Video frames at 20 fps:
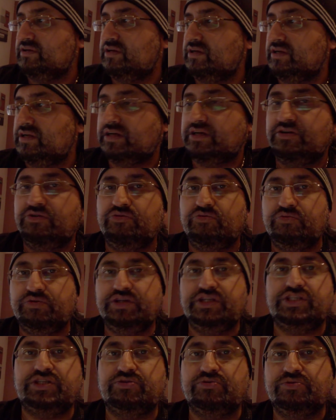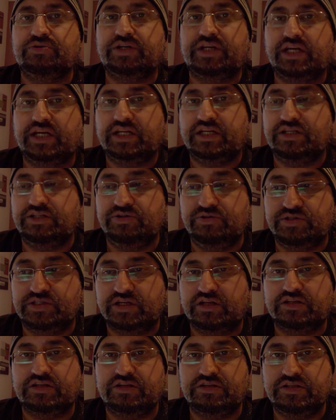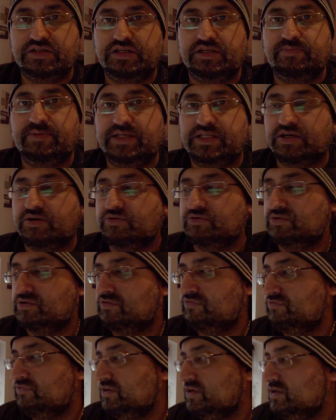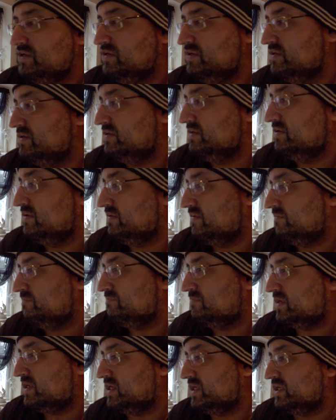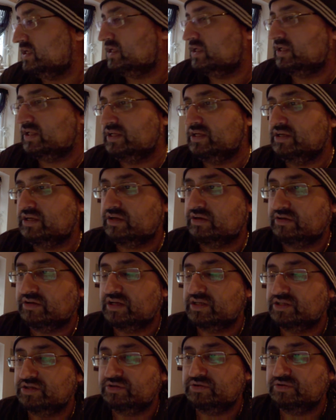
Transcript: Like a naughty school kid, I do sometimes need to be told off. But you know, I